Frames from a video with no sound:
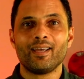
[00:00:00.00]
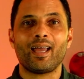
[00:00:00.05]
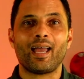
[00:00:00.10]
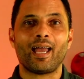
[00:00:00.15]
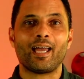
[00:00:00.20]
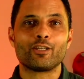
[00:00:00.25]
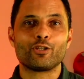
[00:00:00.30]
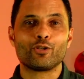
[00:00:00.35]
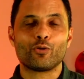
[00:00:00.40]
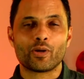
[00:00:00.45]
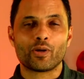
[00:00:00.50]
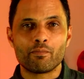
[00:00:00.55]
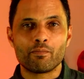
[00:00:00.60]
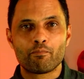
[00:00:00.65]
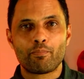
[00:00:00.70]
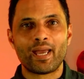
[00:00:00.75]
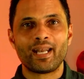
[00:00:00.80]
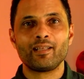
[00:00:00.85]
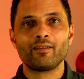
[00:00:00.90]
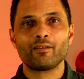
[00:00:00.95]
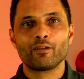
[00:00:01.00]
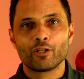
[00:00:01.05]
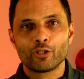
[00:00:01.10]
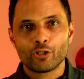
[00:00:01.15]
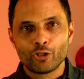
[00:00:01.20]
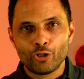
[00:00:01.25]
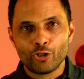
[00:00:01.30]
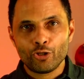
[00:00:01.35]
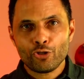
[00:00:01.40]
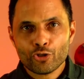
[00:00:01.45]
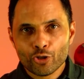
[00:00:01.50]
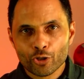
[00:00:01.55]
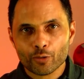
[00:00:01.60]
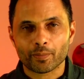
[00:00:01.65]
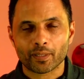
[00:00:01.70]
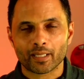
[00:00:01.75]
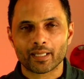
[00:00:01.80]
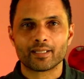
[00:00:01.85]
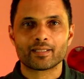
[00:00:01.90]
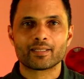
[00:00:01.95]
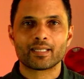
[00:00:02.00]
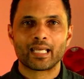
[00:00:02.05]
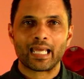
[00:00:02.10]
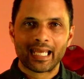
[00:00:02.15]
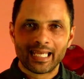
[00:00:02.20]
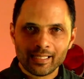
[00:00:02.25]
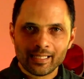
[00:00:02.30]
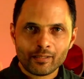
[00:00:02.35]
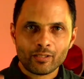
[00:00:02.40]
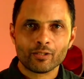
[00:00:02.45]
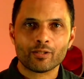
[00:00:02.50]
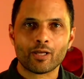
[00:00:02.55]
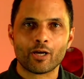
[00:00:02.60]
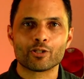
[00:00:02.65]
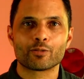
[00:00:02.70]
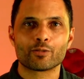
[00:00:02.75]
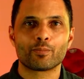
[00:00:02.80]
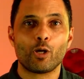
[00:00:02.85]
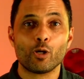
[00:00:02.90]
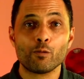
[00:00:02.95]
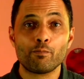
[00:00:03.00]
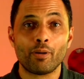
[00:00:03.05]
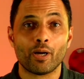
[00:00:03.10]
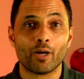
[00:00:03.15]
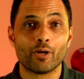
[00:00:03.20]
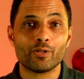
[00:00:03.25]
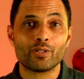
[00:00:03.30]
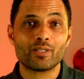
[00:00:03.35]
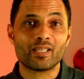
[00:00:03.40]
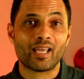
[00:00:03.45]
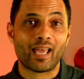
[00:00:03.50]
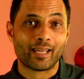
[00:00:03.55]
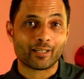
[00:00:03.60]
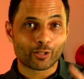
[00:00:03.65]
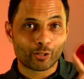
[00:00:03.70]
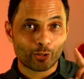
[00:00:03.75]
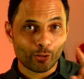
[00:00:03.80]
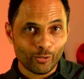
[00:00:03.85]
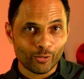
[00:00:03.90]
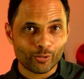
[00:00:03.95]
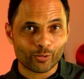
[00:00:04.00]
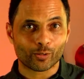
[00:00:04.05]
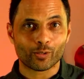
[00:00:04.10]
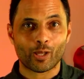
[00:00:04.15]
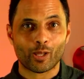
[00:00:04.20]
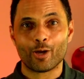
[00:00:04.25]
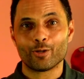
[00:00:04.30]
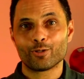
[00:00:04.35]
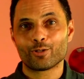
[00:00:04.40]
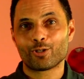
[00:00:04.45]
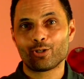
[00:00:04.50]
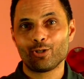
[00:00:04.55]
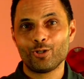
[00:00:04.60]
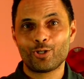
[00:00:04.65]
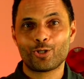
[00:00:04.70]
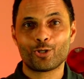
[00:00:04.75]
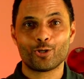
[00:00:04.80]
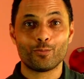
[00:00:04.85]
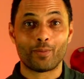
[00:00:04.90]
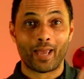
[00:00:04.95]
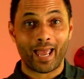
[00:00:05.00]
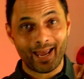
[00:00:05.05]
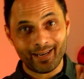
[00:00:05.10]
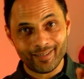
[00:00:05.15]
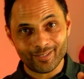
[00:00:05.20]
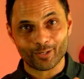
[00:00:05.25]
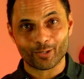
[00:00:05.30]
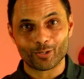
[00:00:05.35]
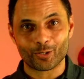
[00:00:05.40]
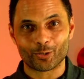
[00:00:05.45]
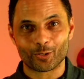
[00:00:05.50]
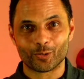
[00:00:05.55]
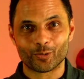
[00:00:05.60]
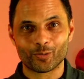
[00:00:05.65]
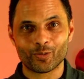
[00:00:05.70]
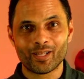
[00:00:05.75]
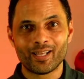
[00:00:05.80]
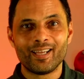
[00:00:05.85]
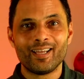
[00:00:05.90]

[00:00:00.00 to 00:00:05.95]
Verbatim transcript: and you're embedding YouTube links into those blog posts, and Google owns YouTube and Google.